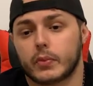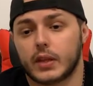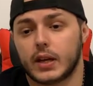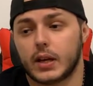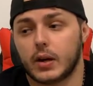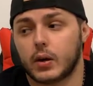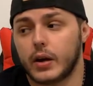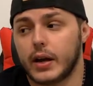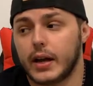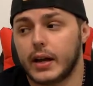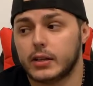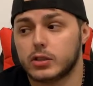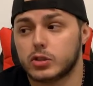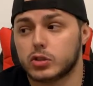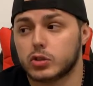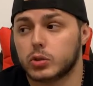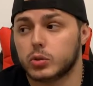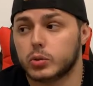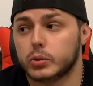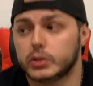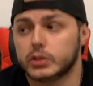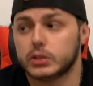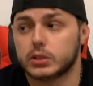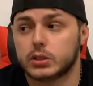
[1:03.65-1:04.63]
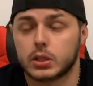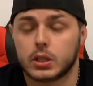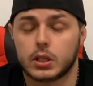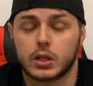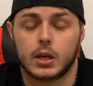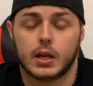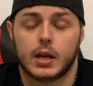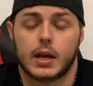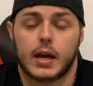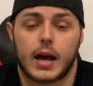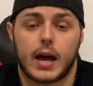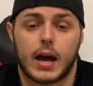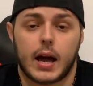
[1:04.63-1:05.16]
Now, as always,
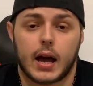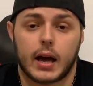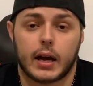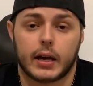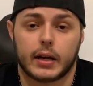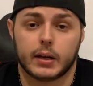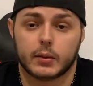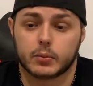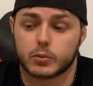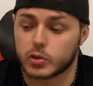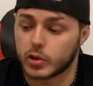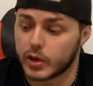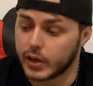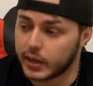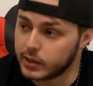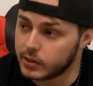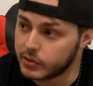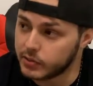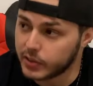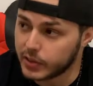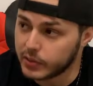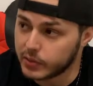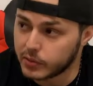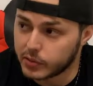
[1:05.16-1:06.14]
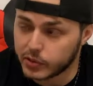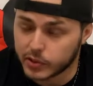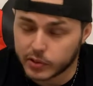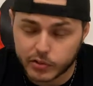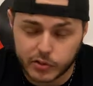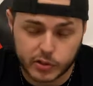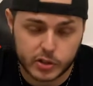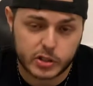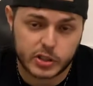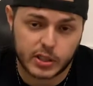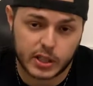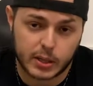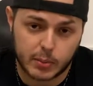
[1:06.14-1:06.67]
I am trying the flavor for the
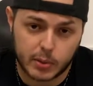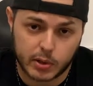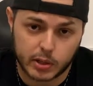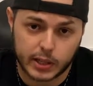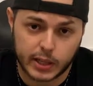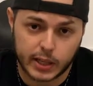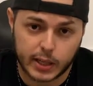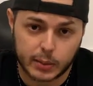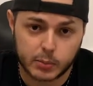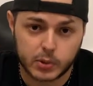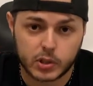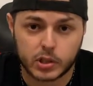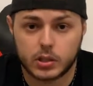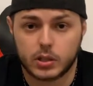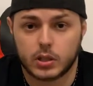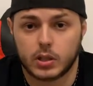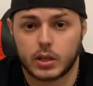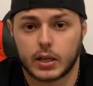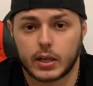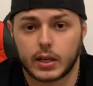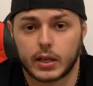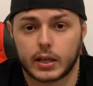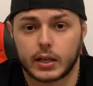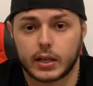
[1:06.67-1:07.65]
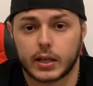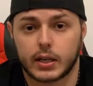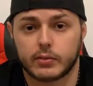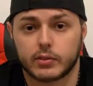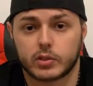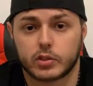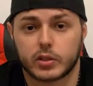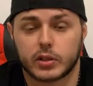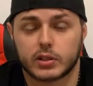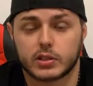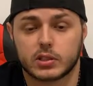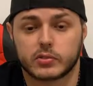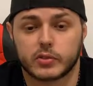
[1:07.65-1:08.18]
first time on camera. I
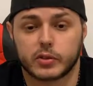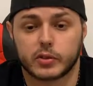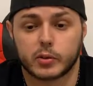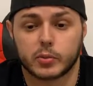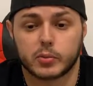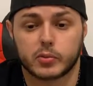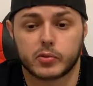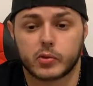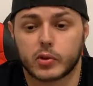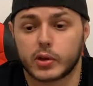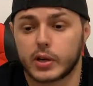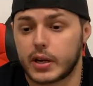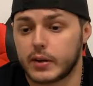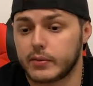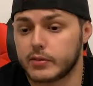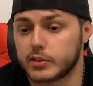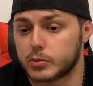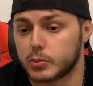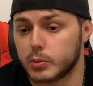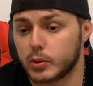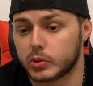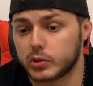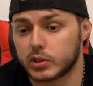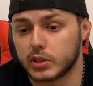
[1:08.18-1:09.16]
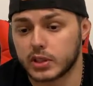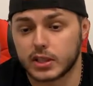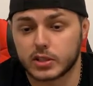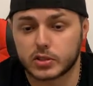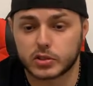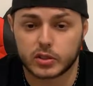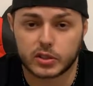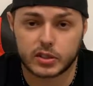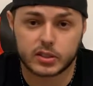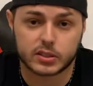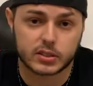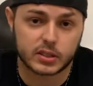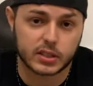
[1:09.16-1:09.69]
haven't tried this flavor before. I haven't smoked it
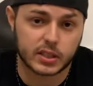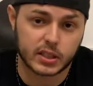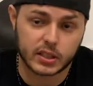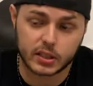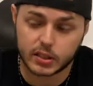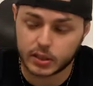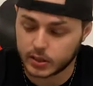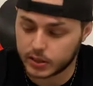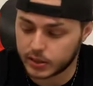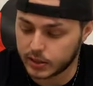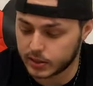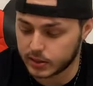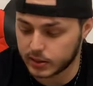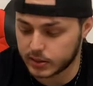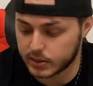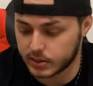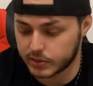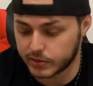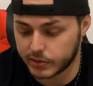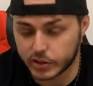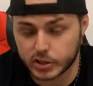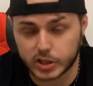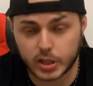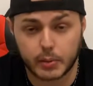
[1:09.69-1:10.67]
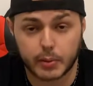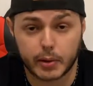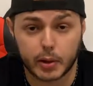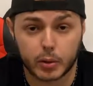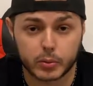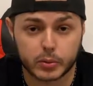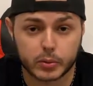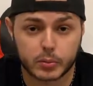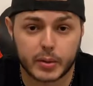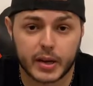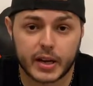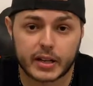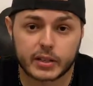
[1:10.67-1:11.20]
yesterday, today, nothing. This is the first time I
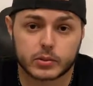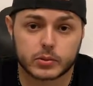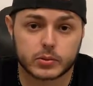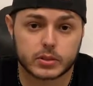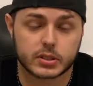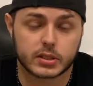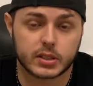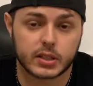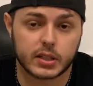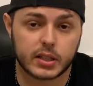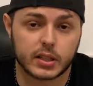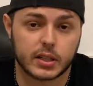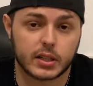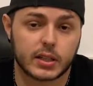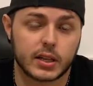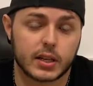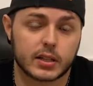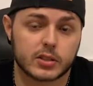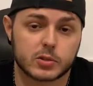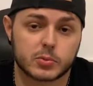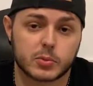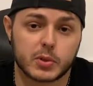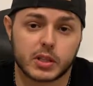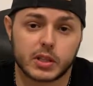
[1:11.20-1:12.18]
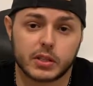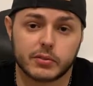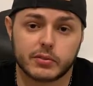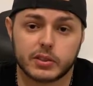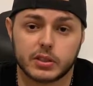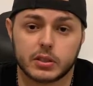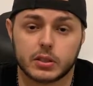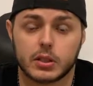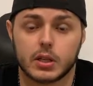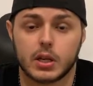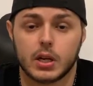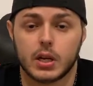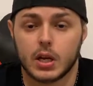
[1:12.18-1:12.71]
opened the package today. I got a smell of
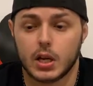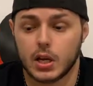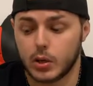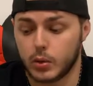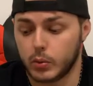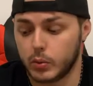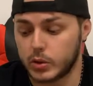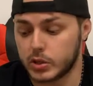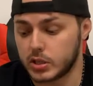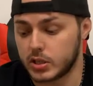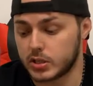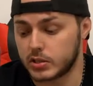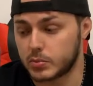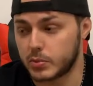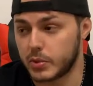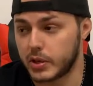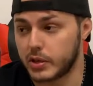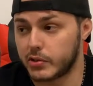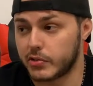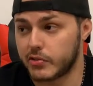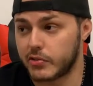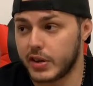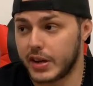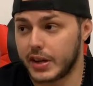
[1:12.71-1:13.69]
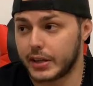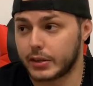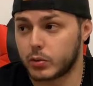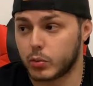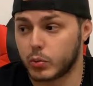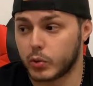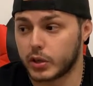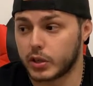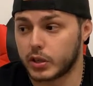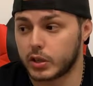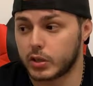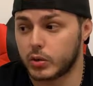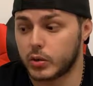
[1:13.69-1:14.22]
it, which, as a matter of fact,
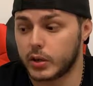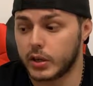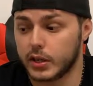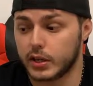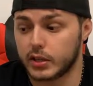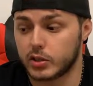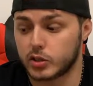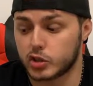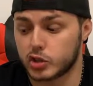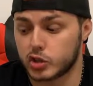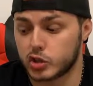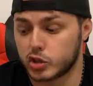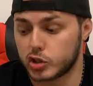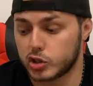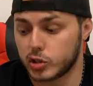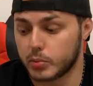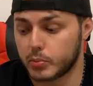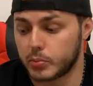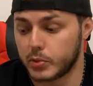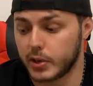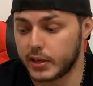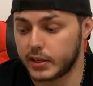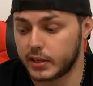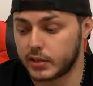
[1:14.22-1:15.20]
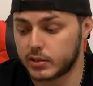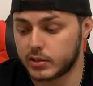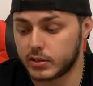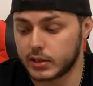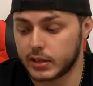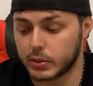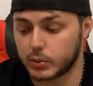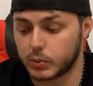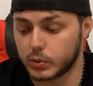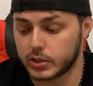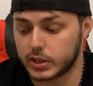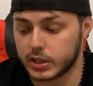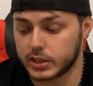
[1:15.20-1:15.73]
we're gonna go ahead and jump right into
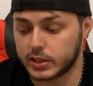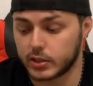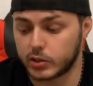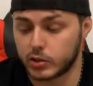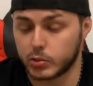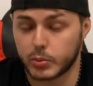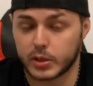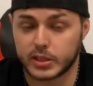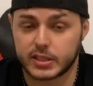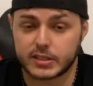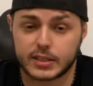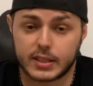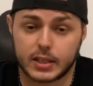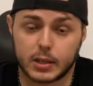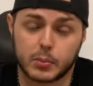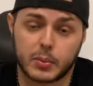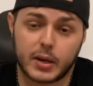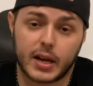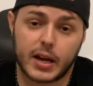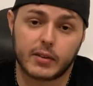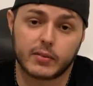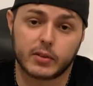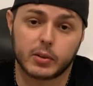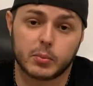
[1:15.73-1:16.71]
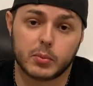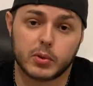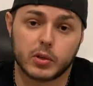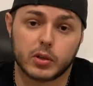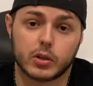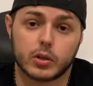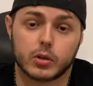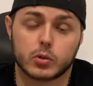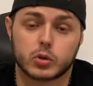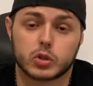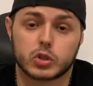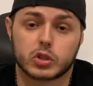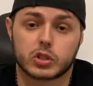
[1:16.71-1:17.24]
that once I tell you my setup. I have an
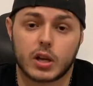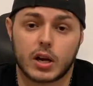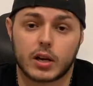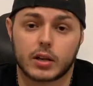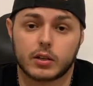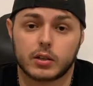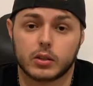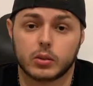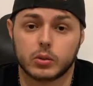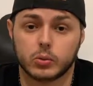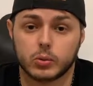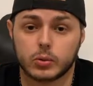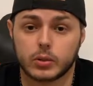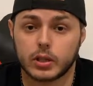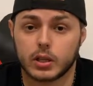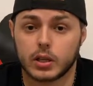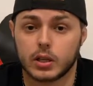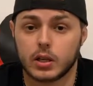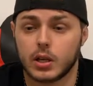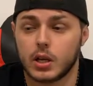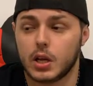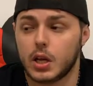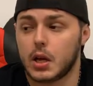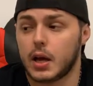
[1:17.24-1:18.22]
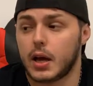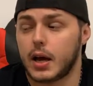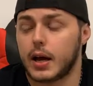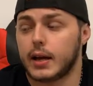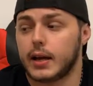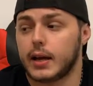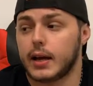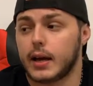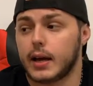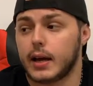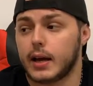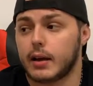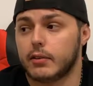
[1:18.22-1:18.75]
Amira Osaka Hookah.
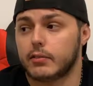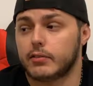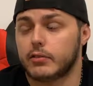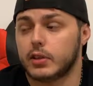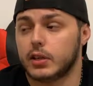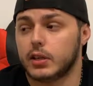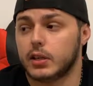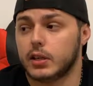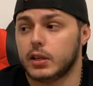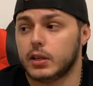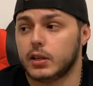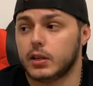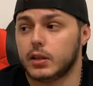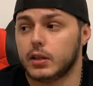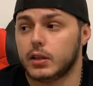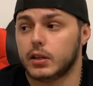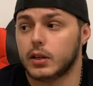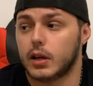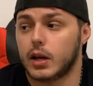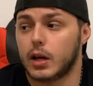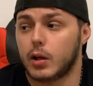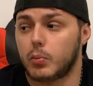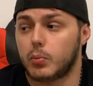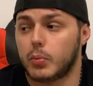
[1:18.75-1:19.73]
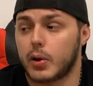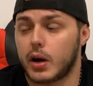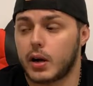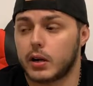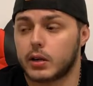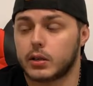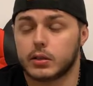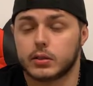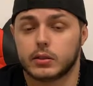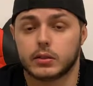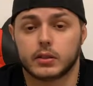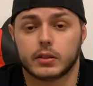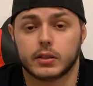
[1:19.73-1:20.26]
I have a
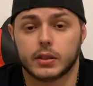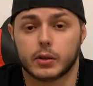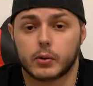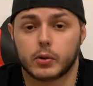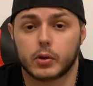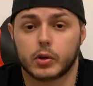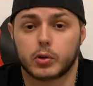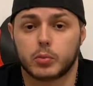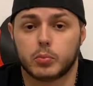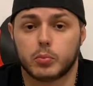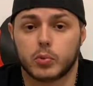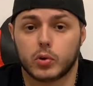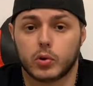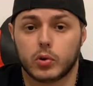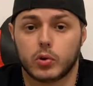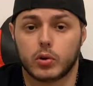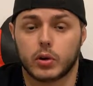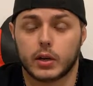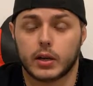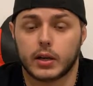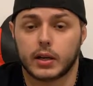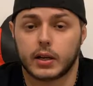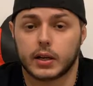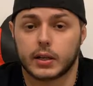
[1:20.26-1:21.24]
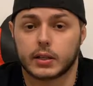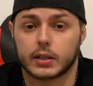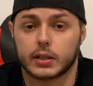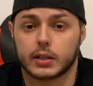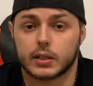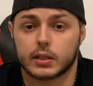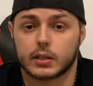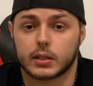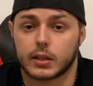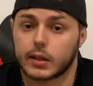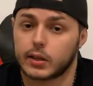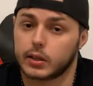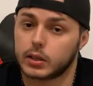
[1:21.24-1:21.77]
Alpaca Laruk bowl and
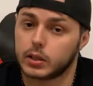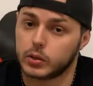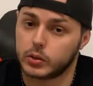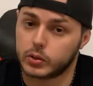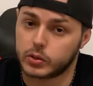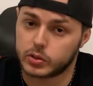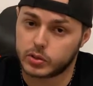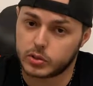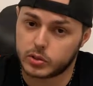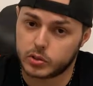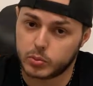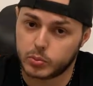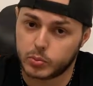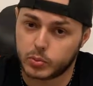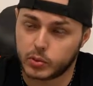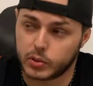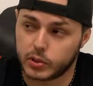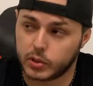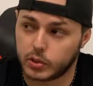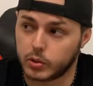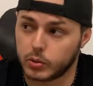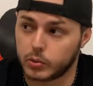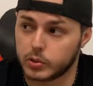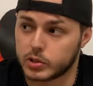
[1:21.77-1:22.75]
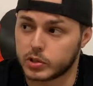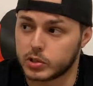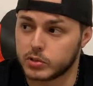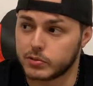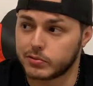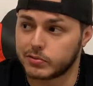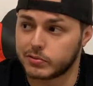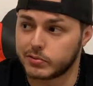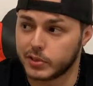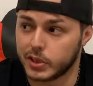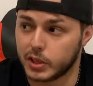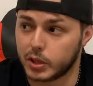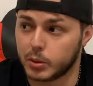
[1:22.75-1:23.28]
a Cloud Lotus 2.0, which is
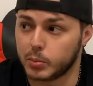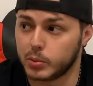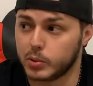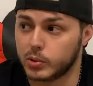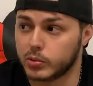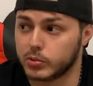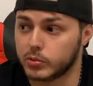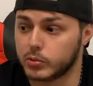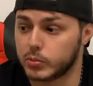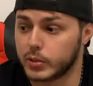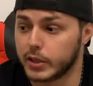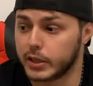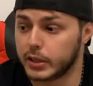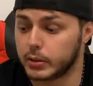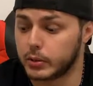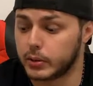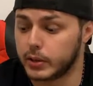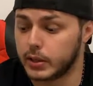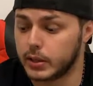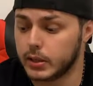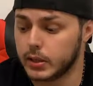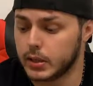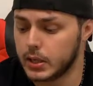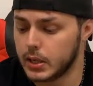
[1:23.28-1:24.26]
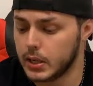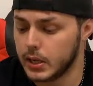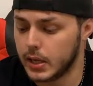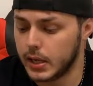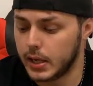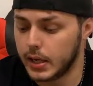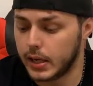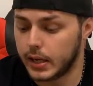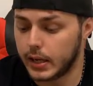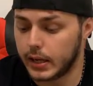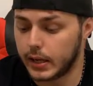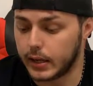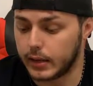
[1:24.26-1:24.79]
very beautiful, by the way.
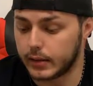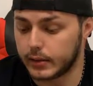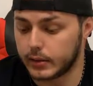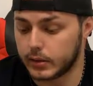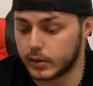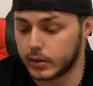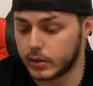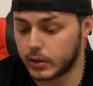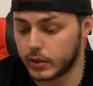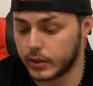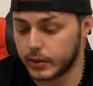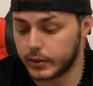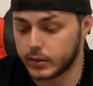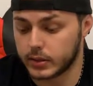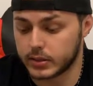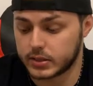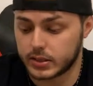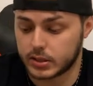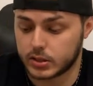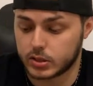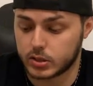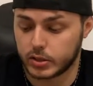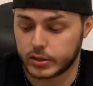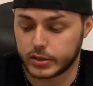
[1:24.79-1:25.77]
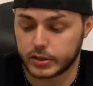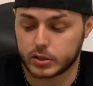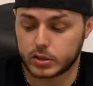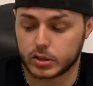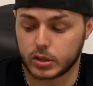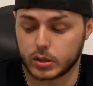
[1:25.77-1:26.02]
And all right, let's get started.